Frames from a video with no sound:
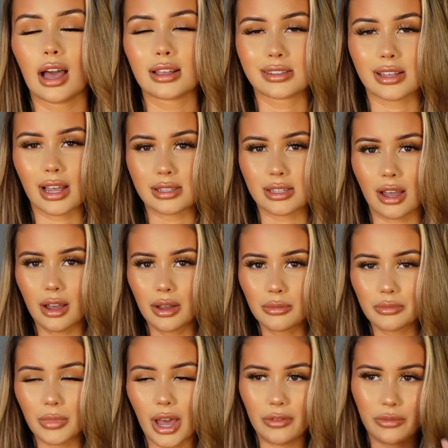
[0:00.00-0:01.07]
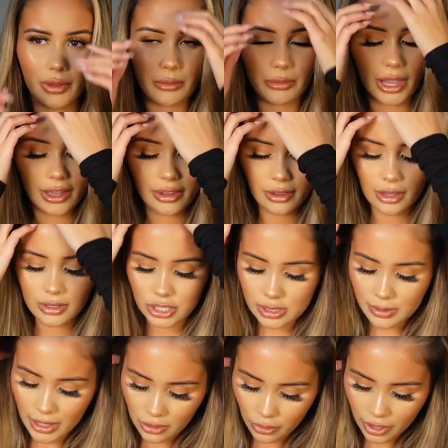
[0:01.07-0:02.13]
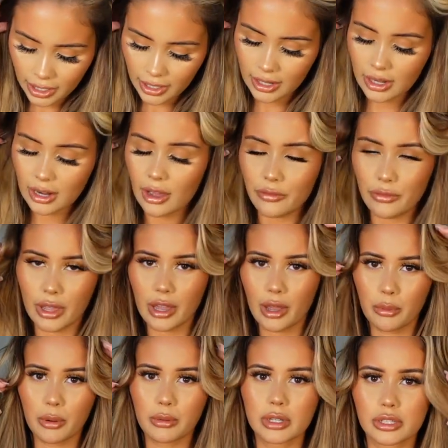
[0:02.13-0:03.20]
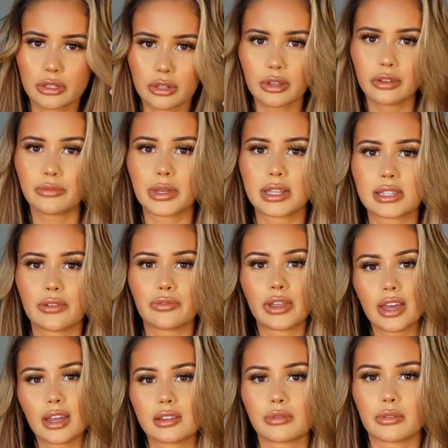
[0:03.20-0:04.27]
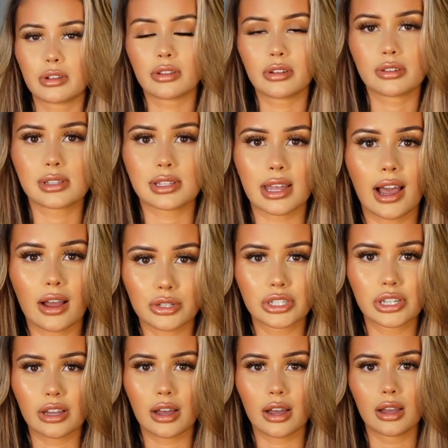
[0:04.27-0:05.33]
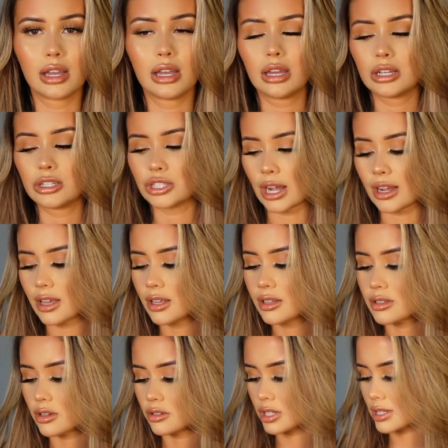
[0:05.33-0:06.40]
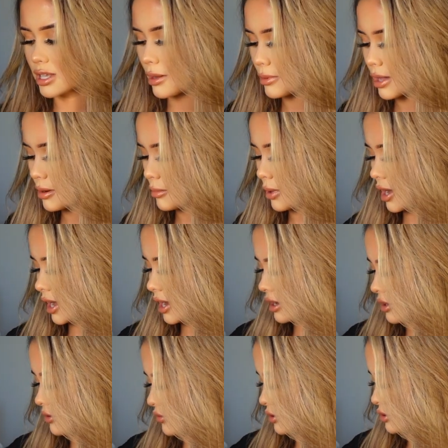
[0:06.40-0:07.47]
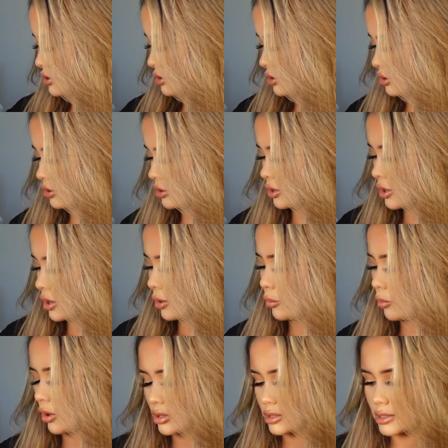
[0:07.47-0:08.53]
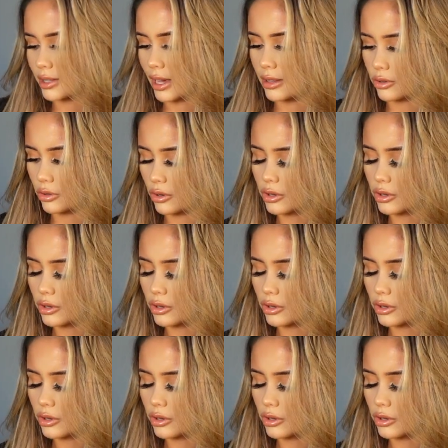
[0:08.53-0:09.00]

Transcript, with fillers: a size up. I'm like, just by looking at it, I feel like I probably should have because I feel like it's one of those slouchier jackets. So just keep that in mind if you do want that